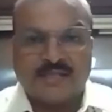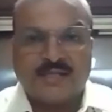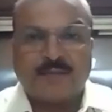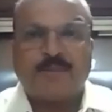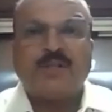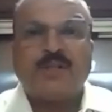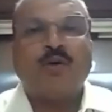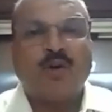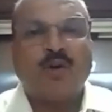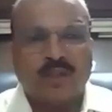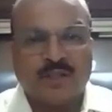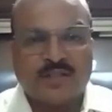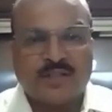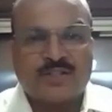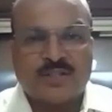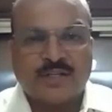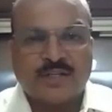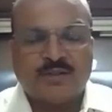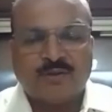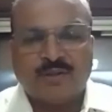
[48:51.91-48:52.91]
all the
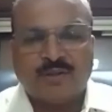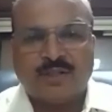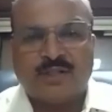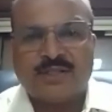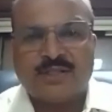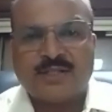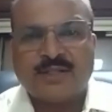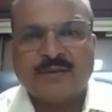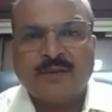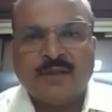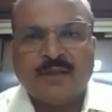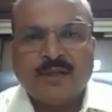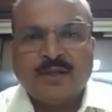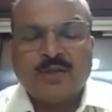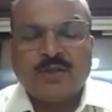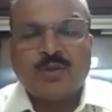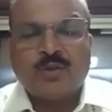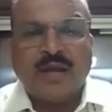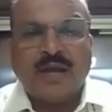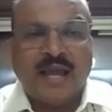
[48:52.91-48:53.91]
stakeholders,
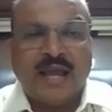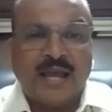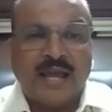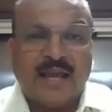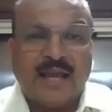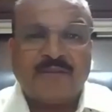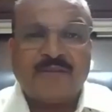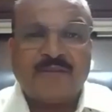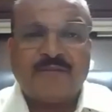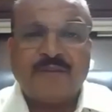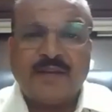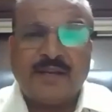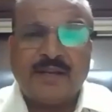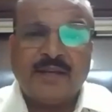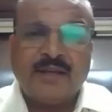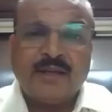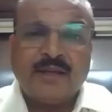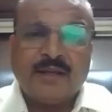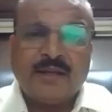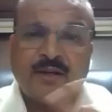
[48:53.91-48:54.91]
to have a
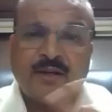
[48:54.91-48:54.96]
very,